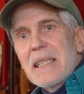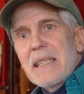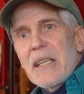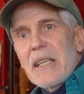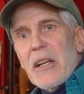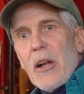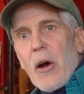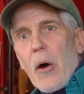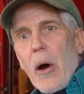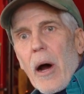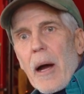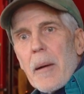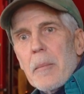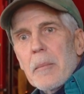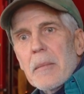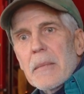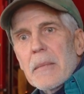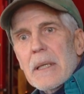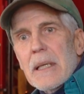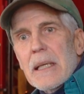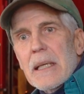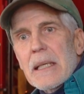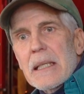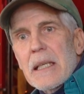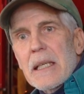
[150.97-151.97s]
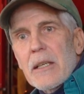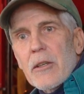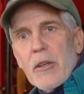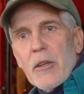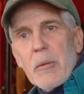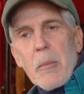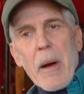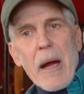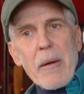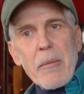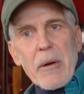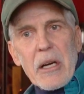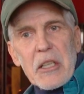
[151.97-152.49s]
I'm here
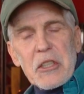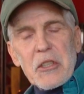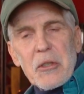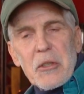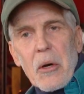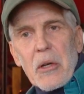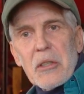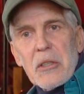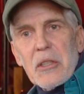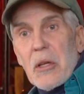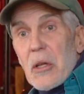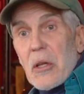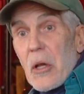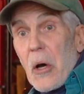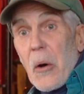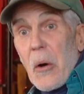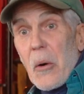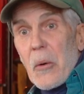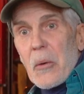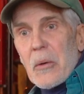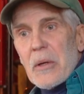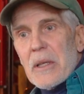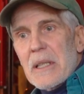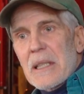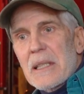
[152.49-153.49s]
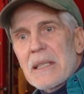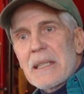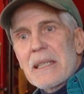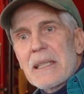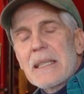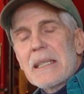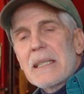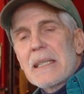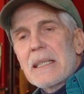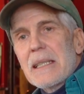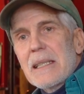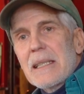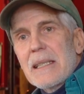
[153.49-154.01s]
in my restaurant alone,
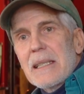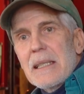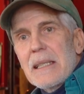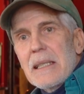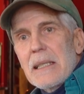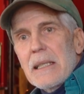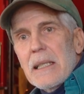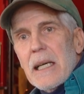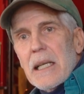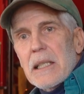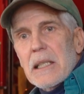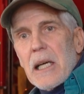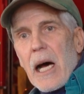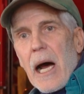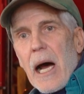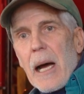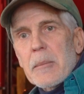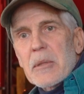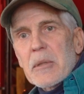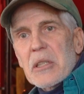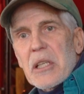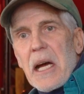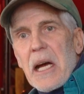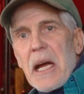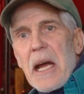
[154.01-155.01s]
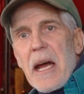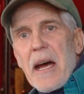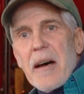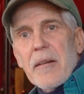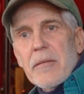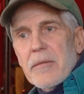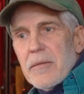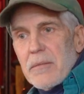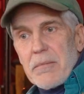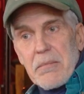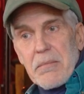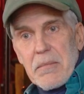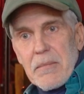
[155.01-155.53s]
and at times I
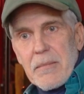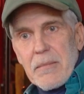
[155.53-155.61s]
have